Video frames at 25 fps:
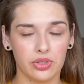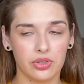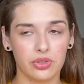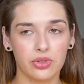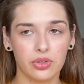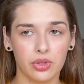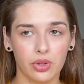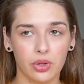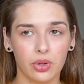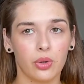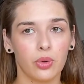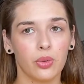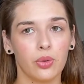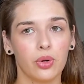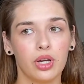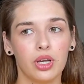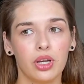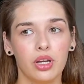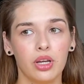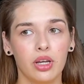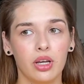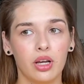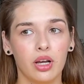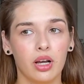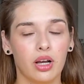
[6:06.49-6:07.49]
So
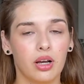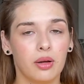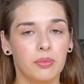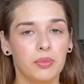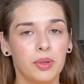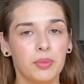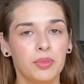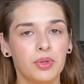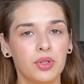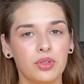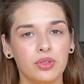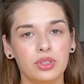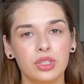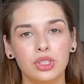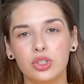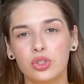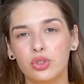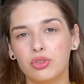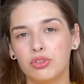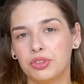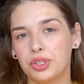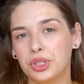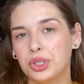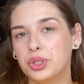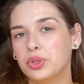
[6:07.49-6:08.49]
maybe you need to
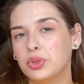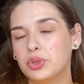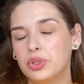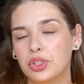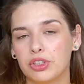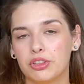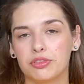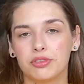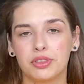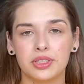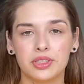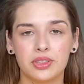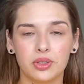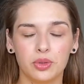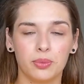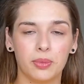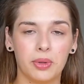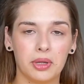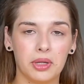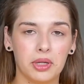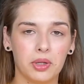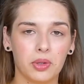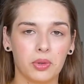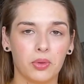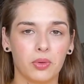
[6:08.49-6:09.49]
renew your
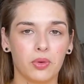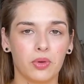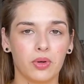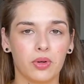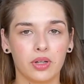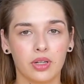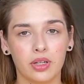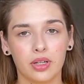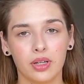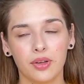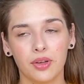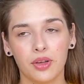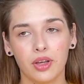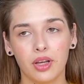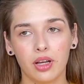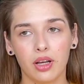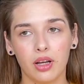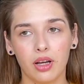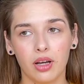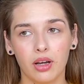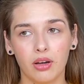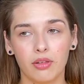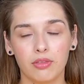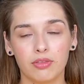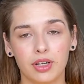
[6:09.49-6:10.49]
resume or
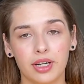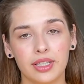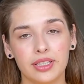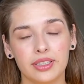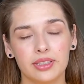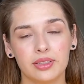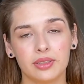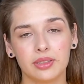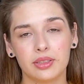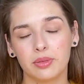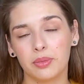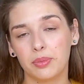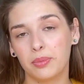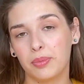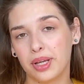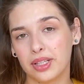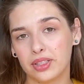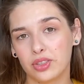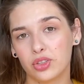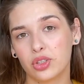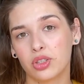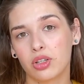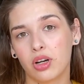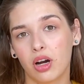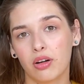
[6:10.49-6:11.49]
write a
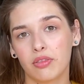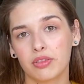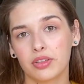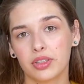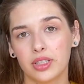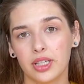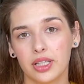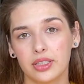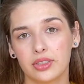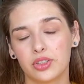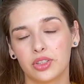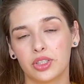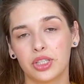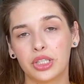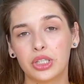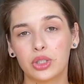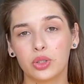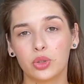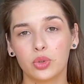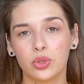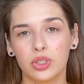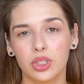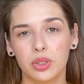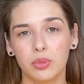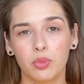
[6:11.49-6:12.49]
better cover letter,
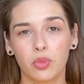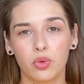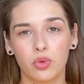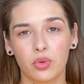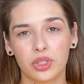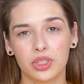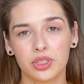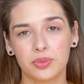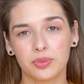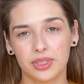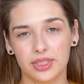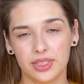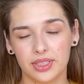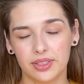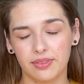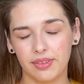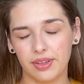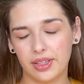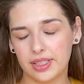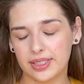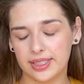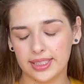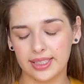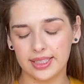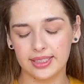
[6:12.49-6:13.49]
including more
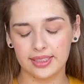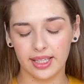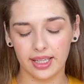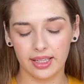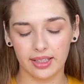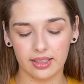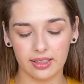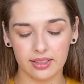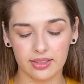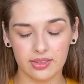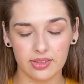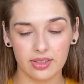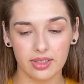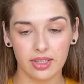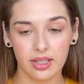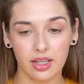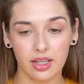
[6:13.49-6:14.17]
specific details.